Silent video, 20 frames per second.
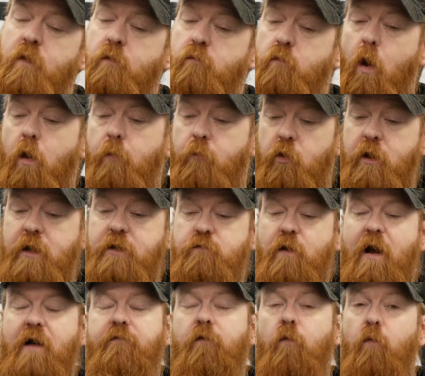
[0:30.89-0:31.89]
Royal Marines
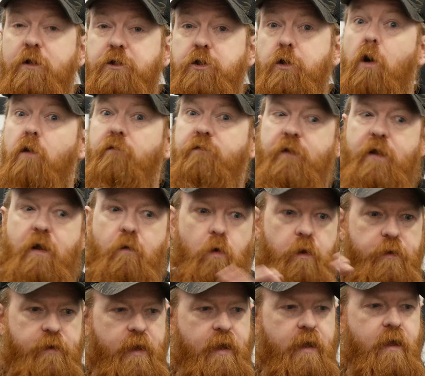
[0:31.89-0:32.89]
rifle, which hopefully at
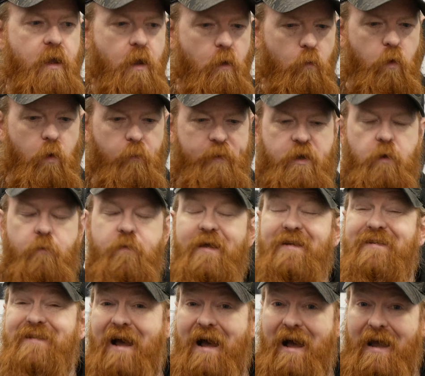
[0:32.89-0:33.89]
one day will become the
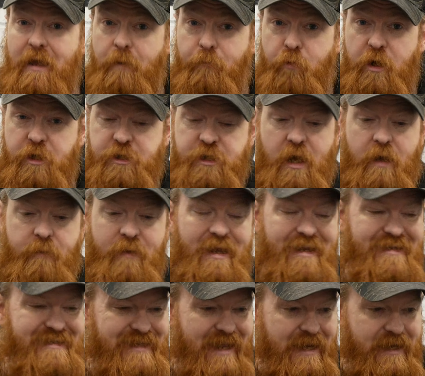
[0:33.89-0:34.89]
entire British
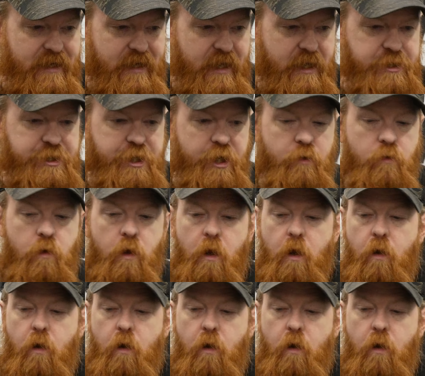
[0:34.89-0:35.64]
Army standard issue,